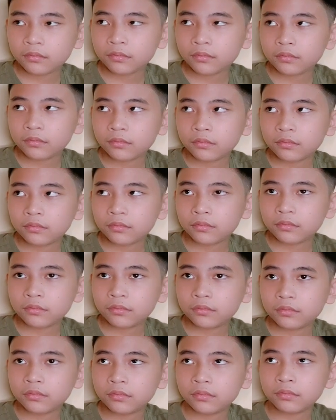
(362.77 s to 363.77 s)

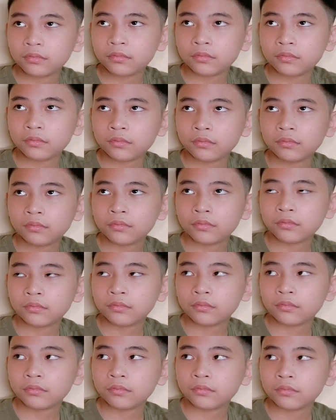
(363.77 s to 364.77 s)

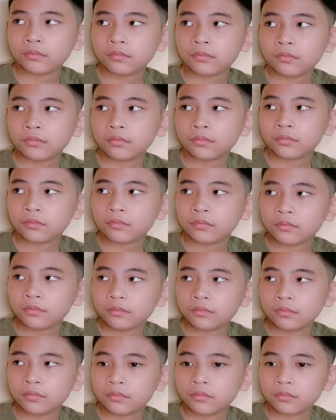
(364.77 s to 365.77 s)

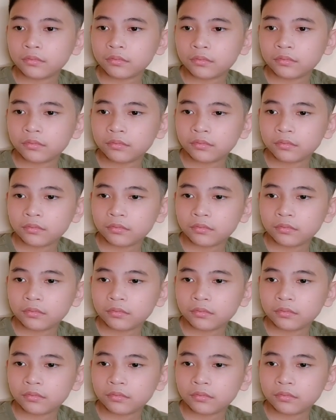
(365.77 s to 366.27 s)
This person isn't speaking.